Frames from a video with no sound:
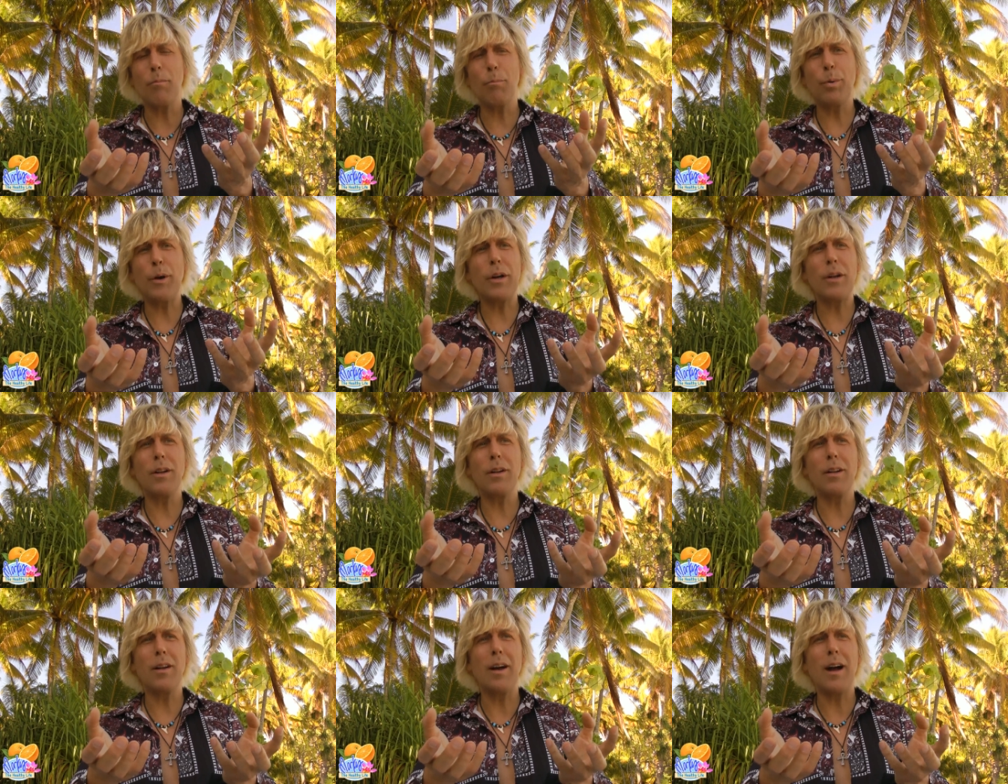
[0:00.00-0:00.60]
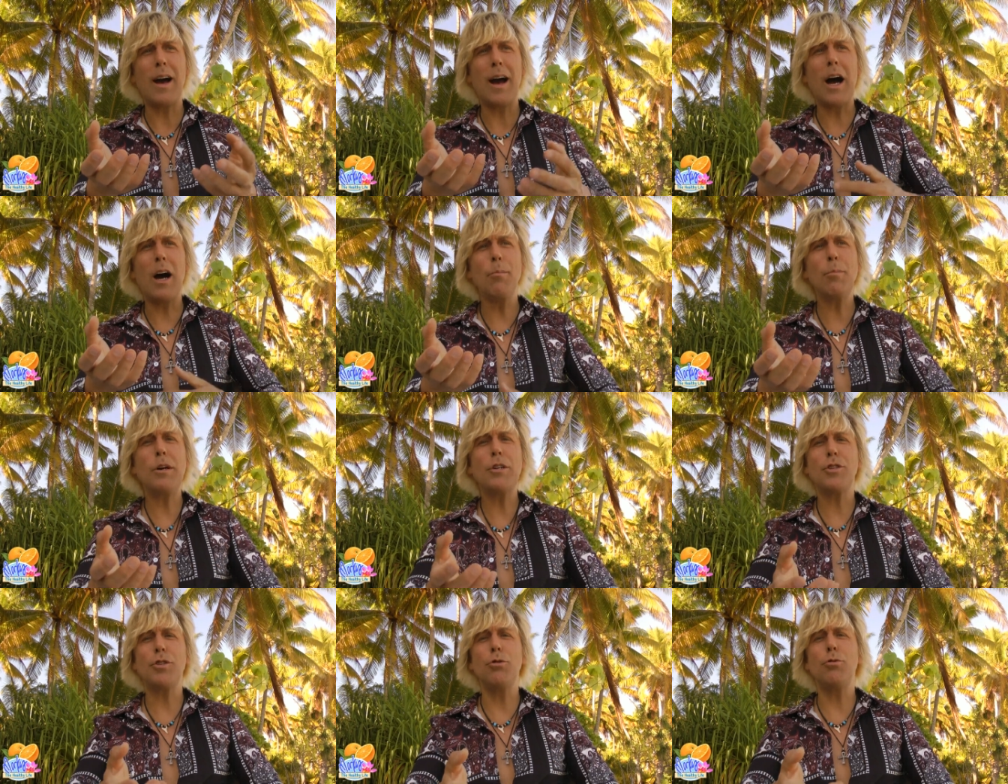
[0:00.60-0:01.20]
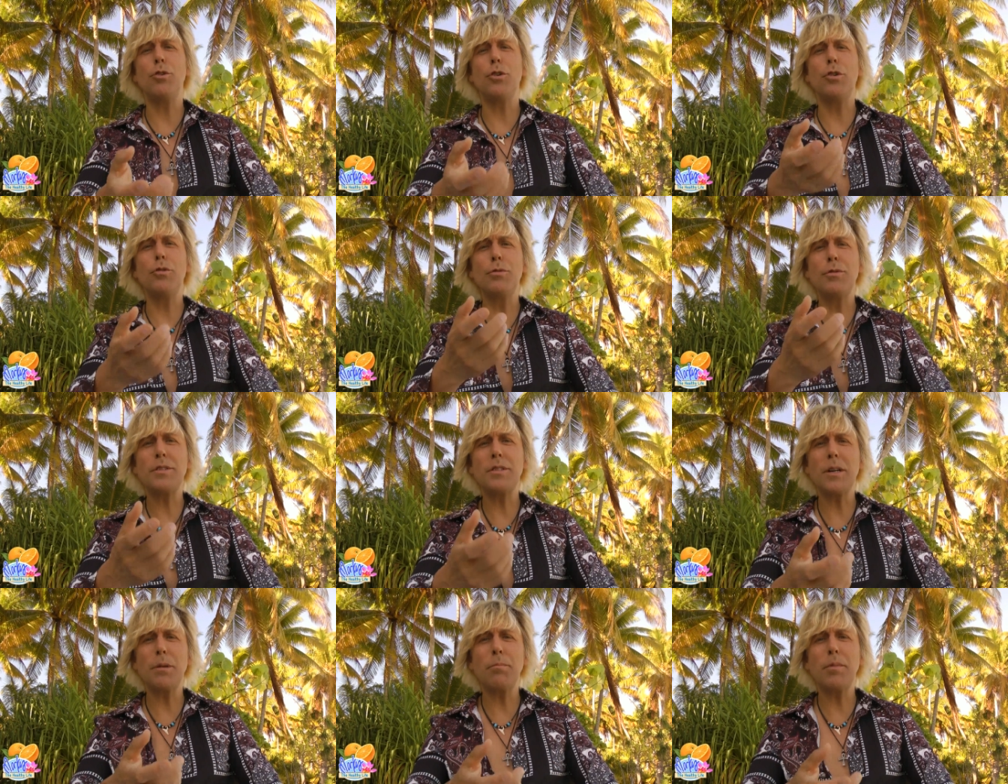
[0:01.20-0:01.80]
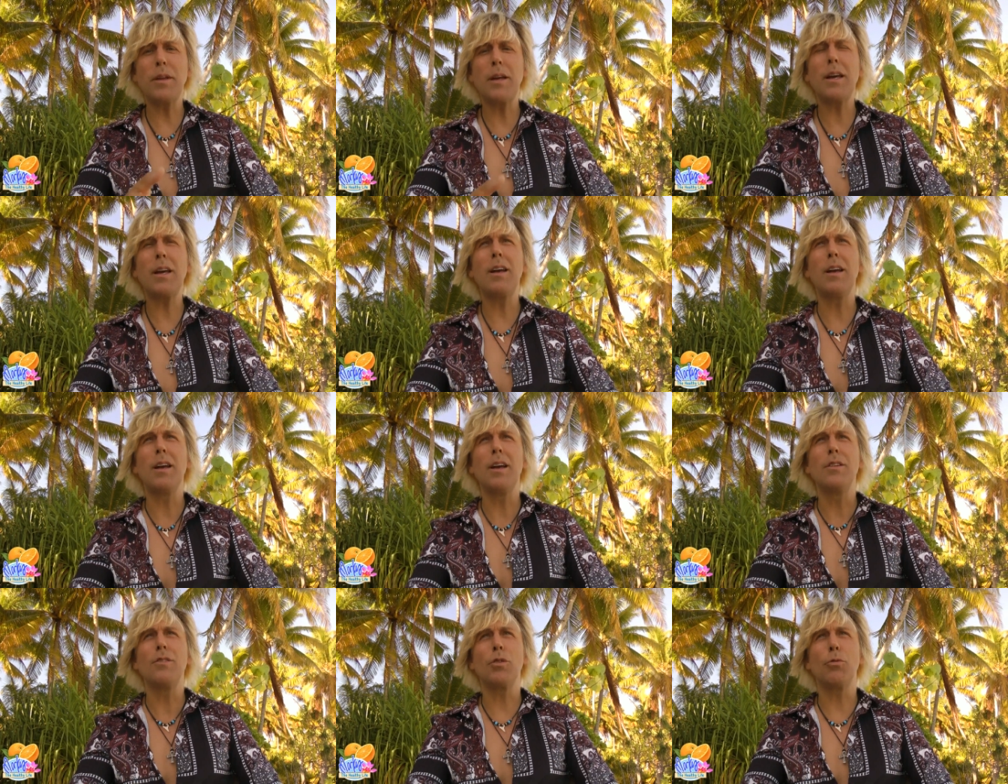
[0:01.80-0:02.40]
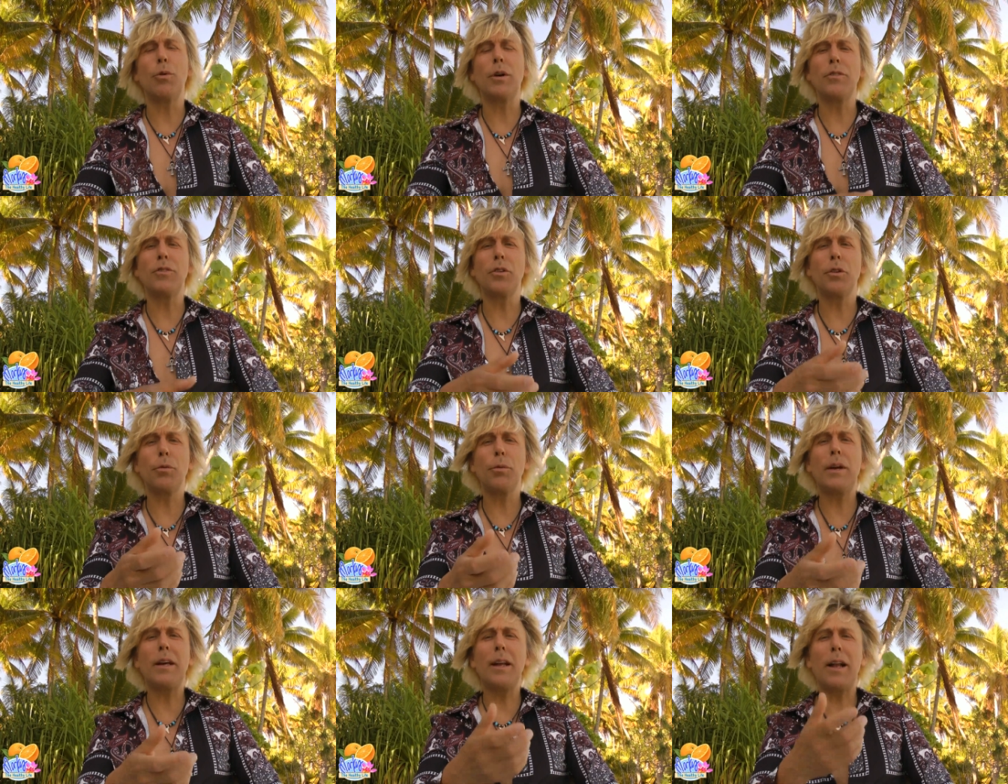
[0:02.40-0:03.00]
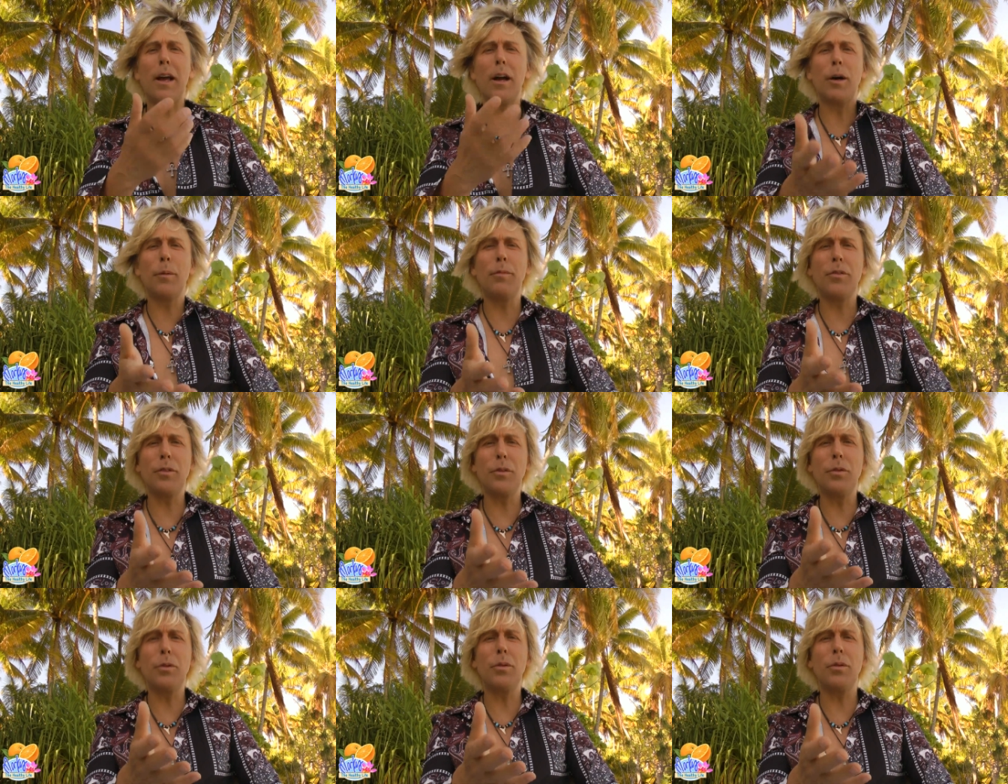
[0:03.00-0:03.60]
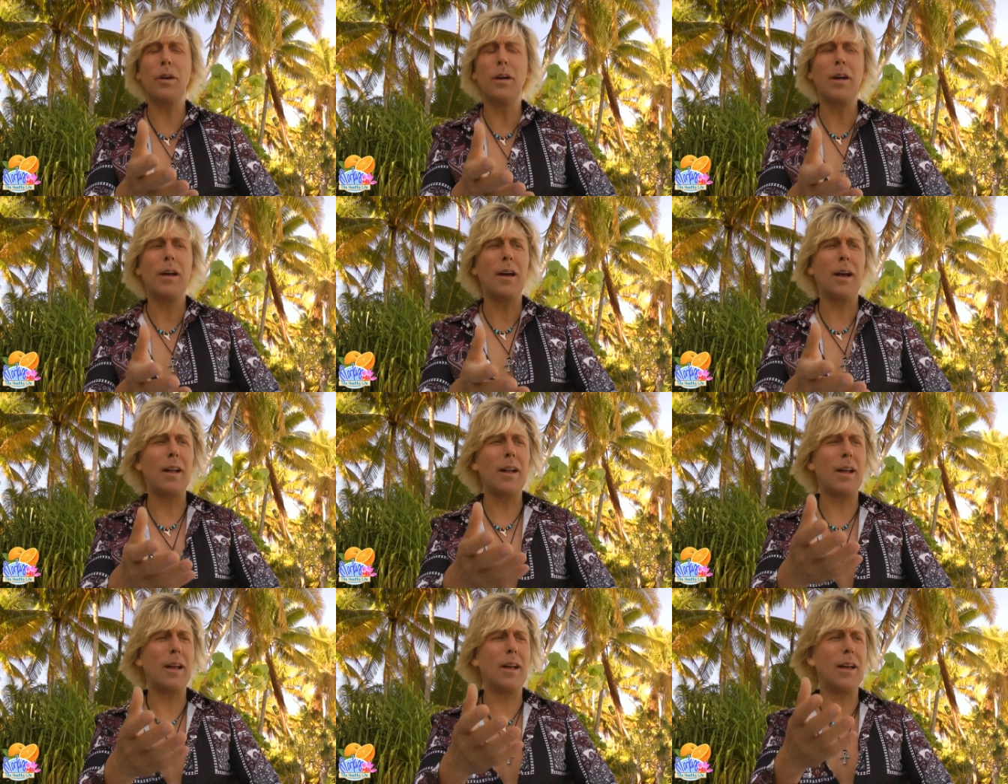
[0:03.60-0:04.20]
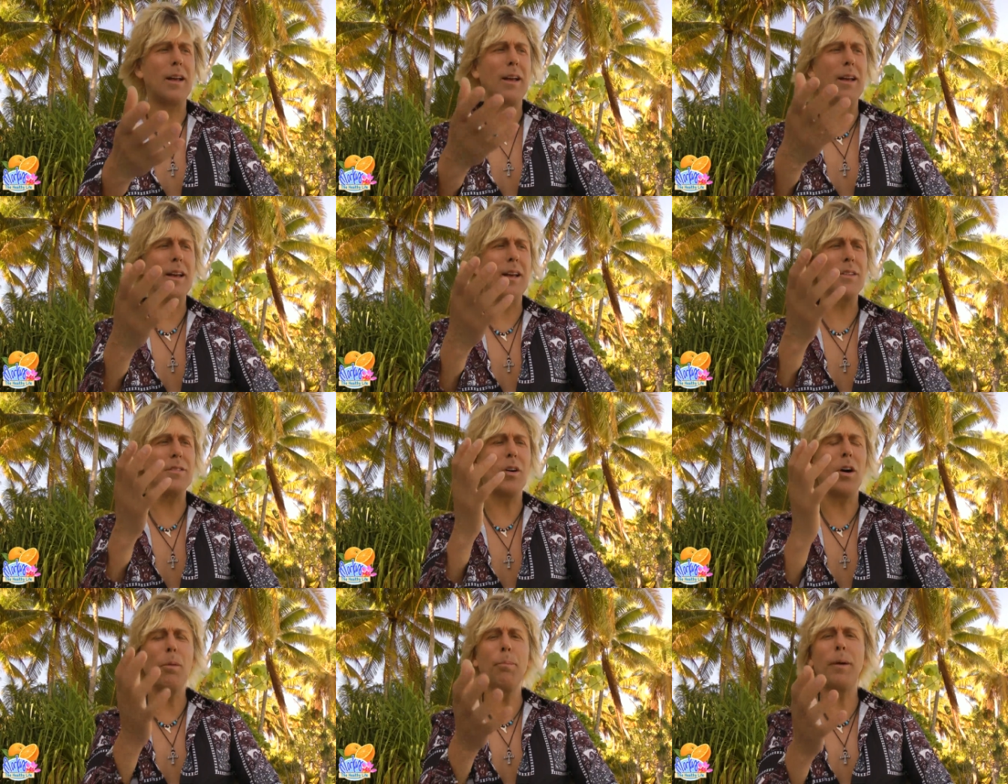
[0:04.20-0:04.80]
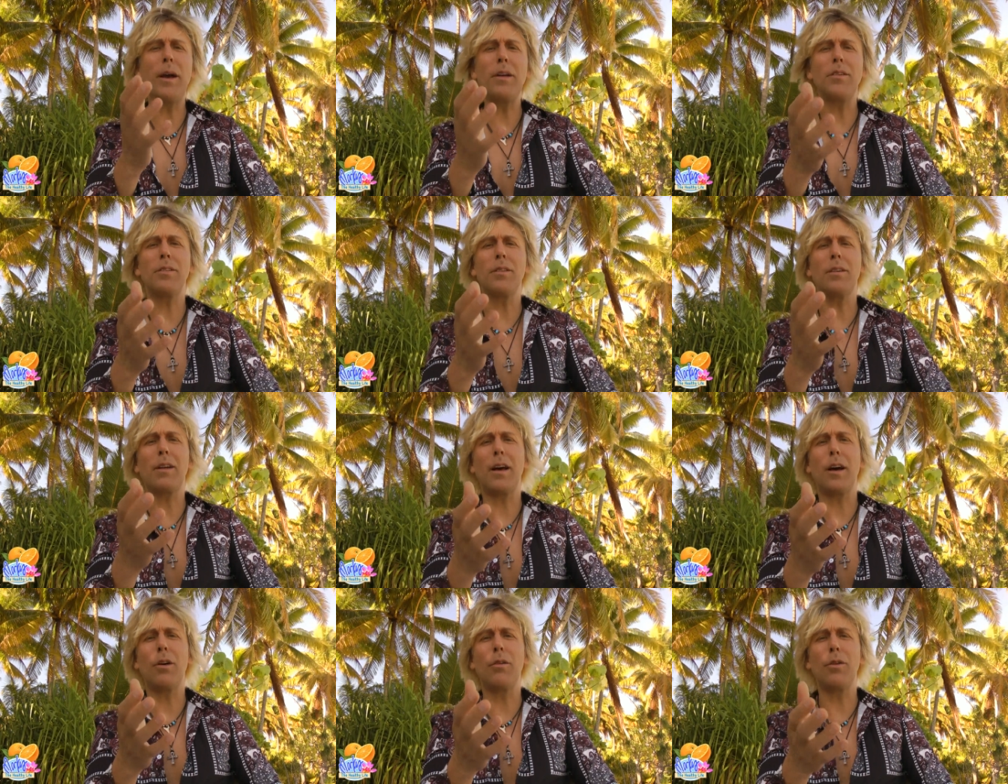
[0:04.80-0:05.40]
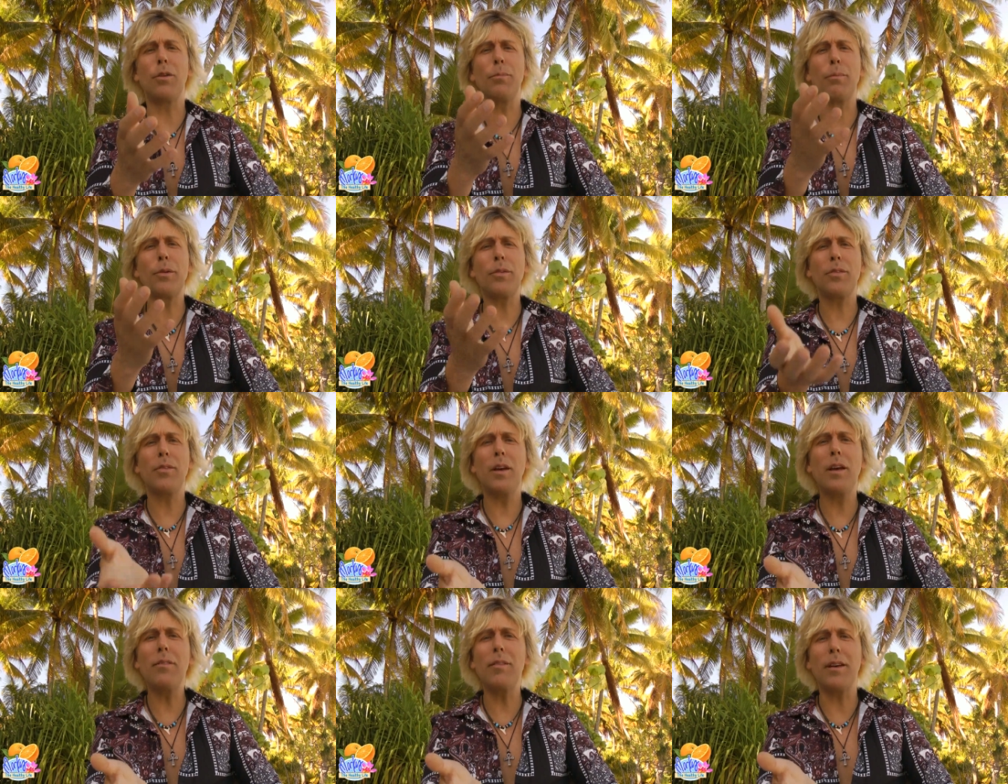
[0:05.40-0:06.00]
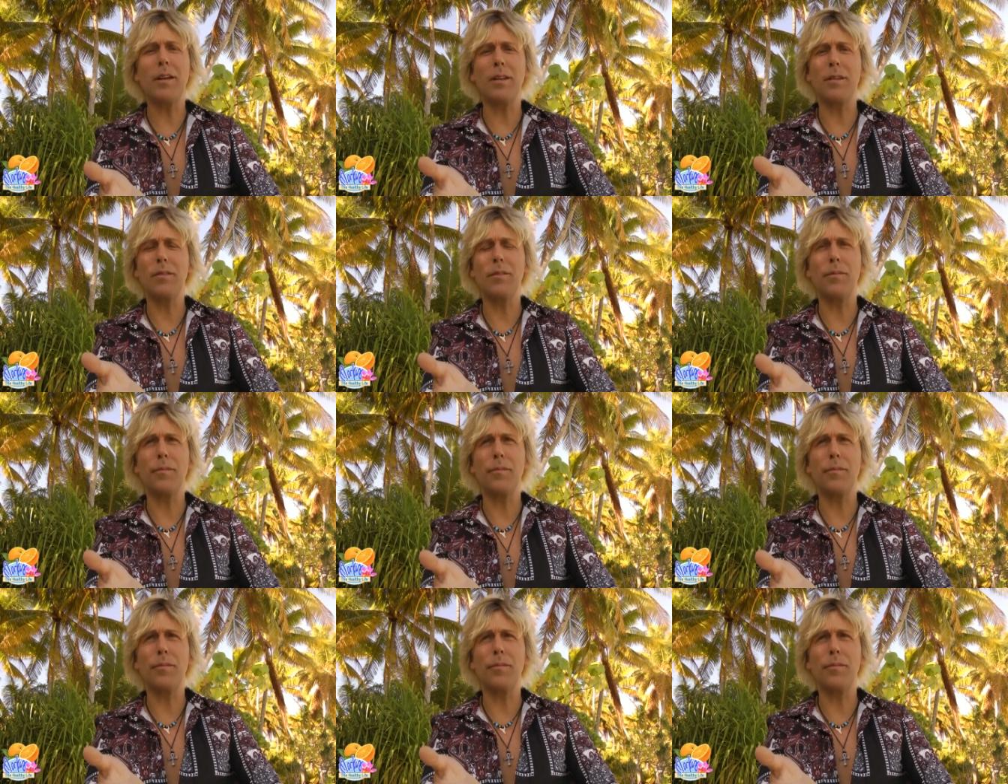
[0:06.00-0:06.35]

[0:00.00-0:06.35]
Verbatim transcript: but how much you use something, to what degree it helps you, and is all based on how you perceive it.